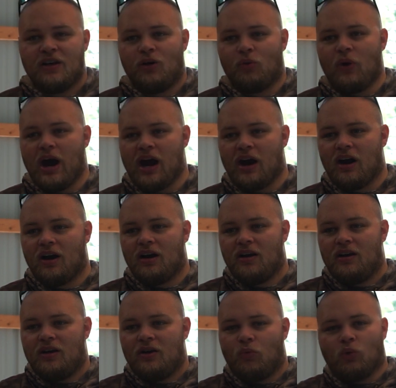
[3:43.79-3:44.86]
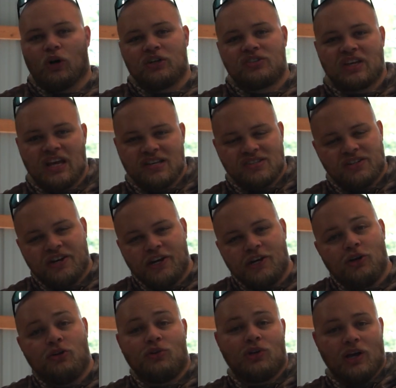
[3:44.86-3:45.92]
where worst case
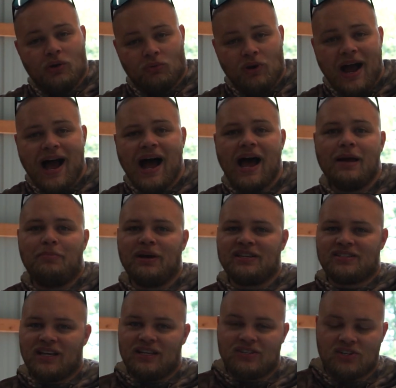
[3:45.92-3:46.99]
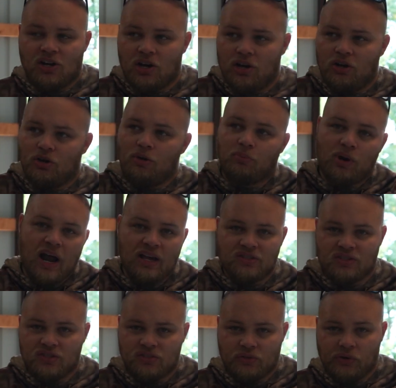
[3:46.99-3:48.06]
scenario, you get rye, best case scenario, your
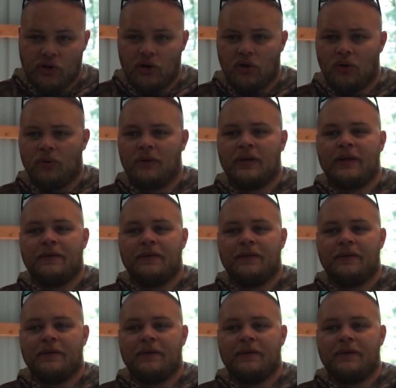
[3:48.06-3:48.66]
brassicas grow.